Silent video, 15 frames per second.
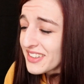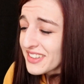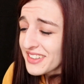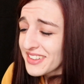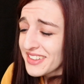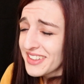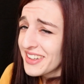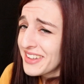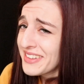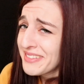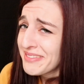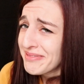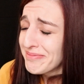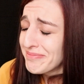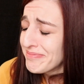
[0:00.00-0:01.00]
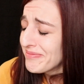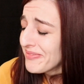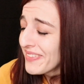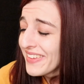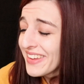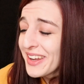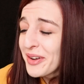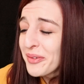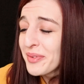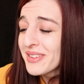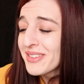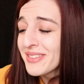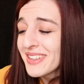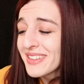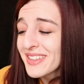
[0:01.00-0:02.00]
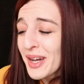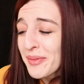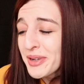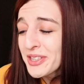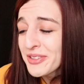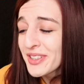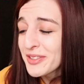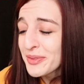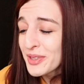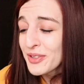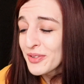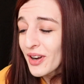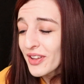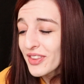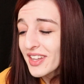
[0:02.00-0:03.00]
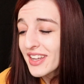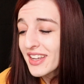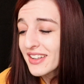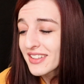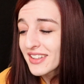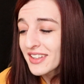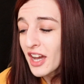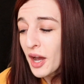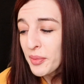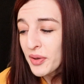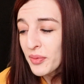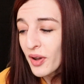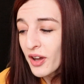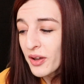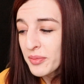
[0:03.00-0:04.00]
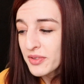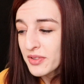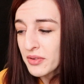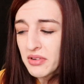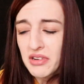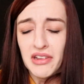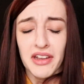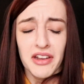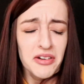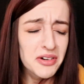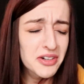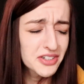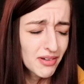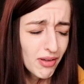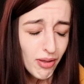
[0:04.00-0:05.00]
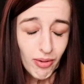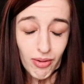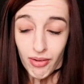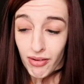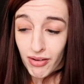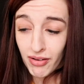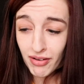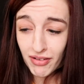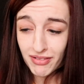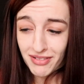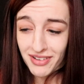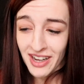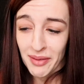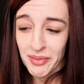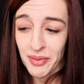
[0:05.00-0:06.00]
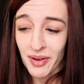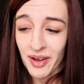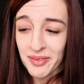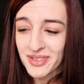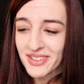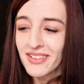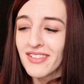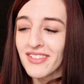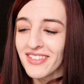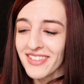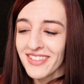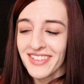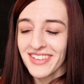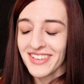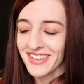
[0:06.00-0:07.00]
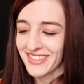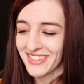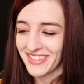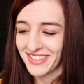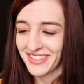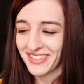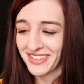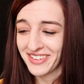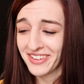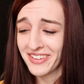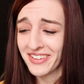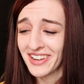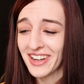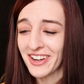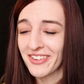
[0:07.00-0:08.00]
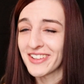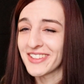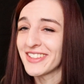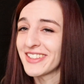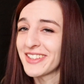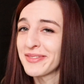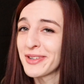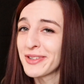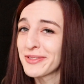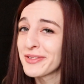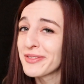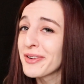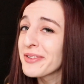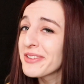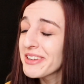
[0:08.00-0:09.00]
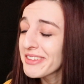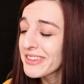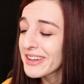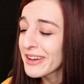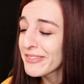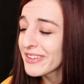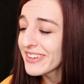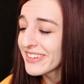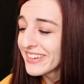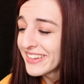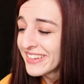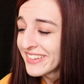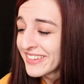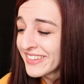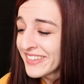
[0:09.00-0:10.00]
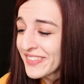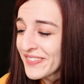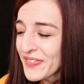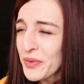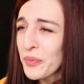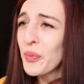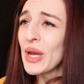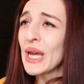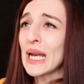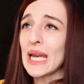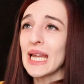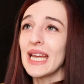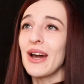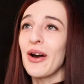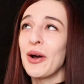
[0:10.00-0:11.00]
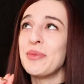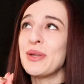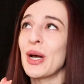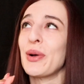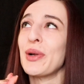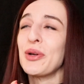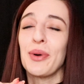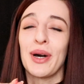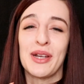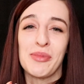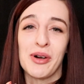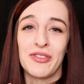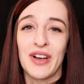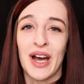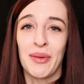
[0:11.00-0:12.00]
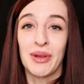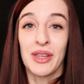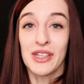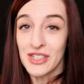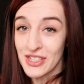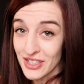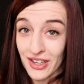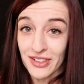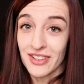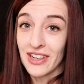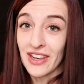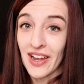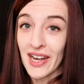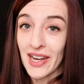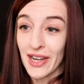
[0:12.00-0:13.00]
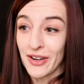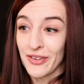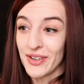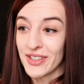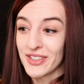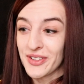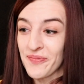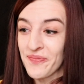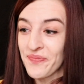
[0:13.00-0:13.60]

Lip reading: Okay. Which of these gummy treats would you rather eat? Gummy worms or licorice? Oh, gummy worms. Oh, licorice is the most revolting thing ever. Weirdly, I'm the only one in my family that doesn't like licorice.